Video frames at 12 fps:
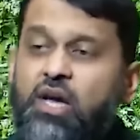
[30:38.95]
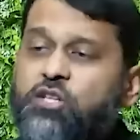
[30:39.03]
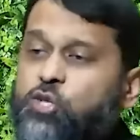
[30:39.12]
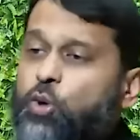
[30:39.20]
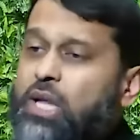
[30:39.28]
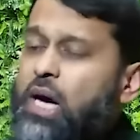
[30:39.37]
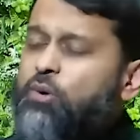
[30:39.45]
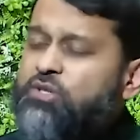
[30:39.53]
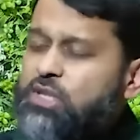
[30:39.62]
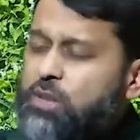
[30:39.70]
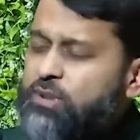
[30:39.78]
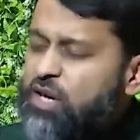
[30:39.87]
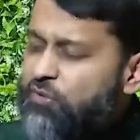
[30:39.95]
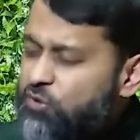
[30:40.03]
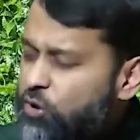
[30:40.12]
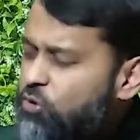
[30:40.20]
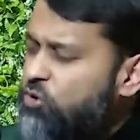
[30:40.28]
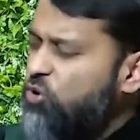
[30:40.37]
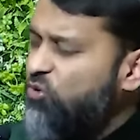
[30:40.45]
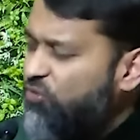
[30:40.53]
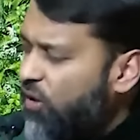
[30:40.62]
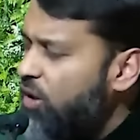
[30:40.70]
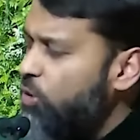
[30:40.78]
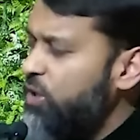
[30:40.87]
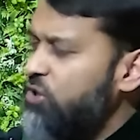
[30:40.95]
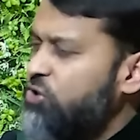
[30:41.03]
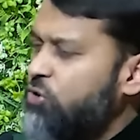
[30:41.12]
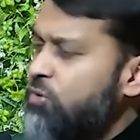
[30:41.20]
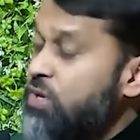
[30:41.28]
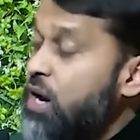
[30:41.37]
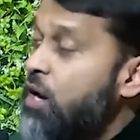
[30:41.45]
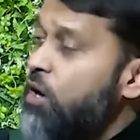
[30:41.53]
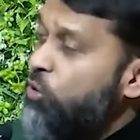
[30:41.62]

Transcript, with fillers: to allow us to be of those who follow his sunnah,